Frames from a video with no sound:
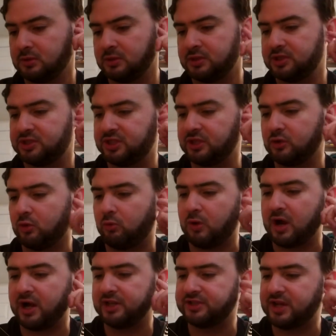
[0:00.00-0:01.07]
Single
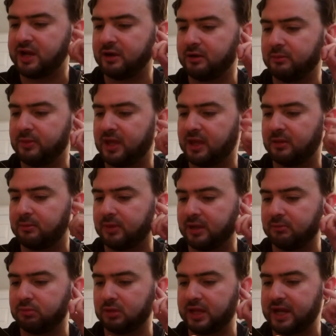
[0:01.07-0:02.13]
Wise Iron Man by
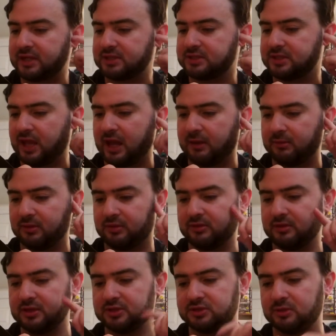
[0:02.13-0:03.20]
Black Sabbath
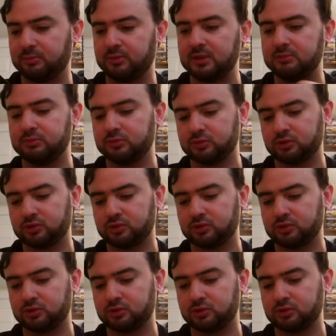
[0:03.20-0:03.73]
is the people's